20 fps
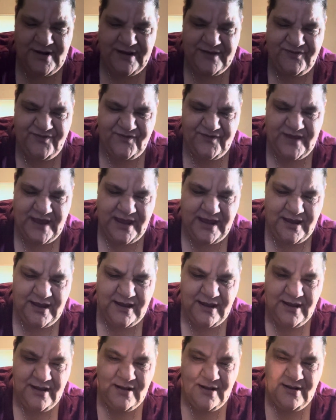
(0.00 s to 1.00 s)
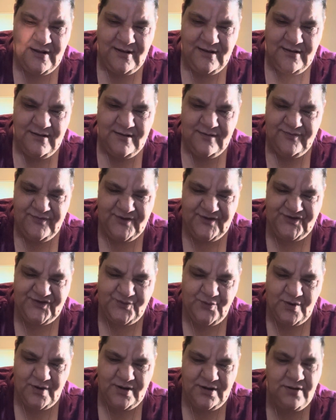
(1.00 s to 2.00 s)
I think. This
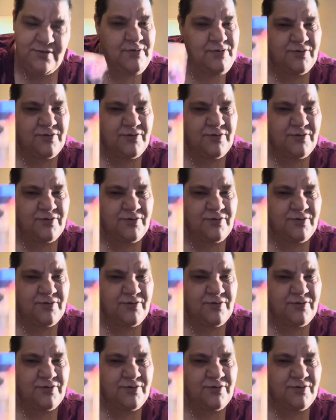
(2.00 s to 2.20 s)
one,